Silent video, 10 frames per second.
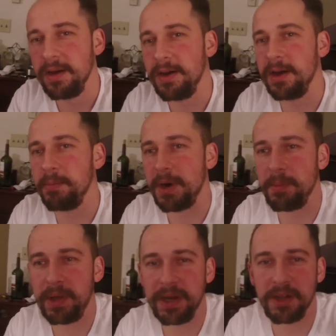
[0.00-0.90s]
Um, but I'm
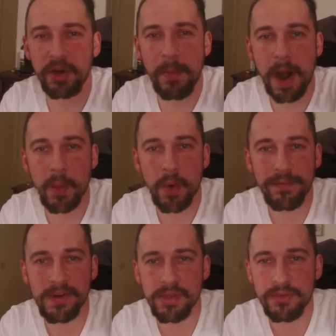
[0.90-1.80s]
playing a little Modern
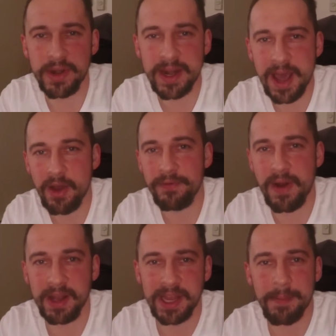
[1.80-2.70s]
Warfare three now.
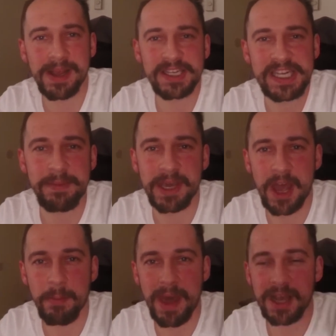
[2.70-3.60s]
Finally got my Steam
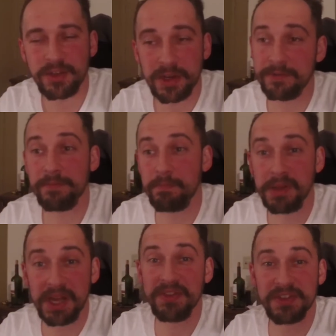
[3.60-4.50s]
account back so I can
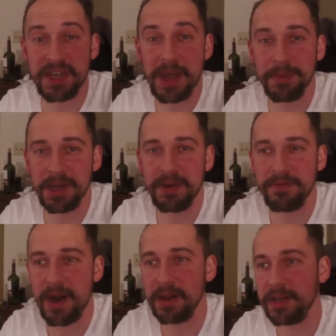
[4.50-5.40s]
play this game again
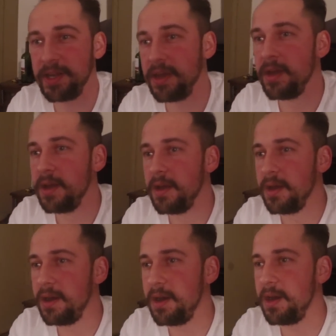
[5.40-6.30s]
finally.
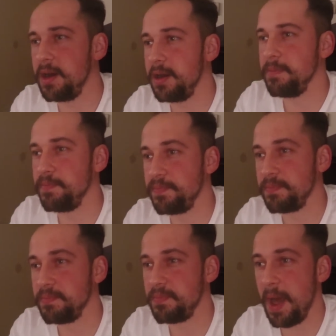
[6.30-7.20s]
Uh,
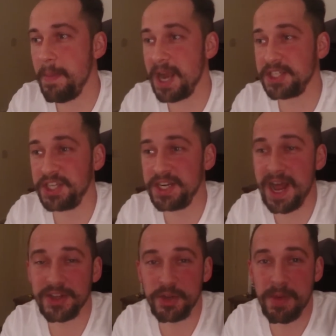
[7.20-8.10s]
I'm actually
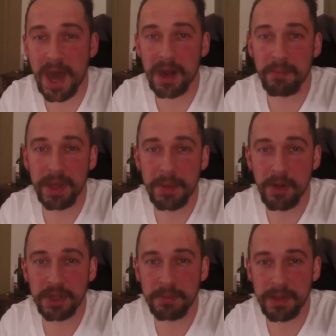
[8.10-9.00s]
not too bad. I'm playing
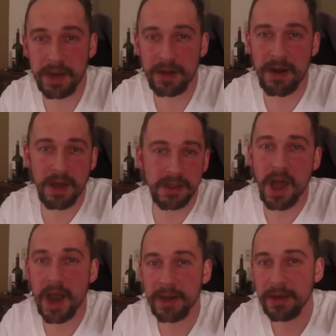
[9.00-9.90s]
multiplayer
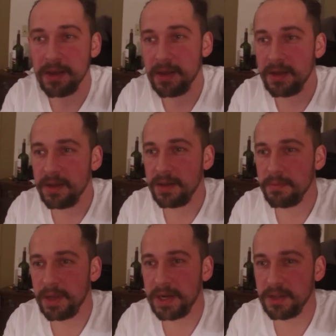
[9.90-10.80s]
online.
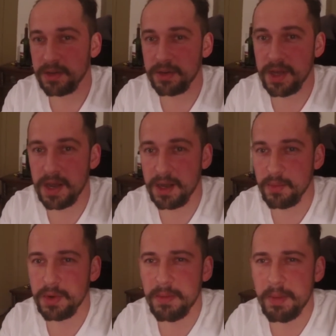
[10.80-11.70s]
Playing a little, uh,
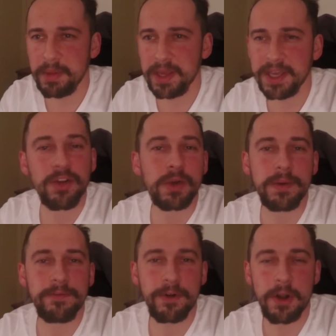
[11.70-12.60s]
what am I playing? Kill
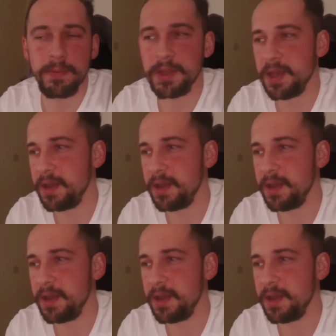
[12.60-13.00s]
Confirmed.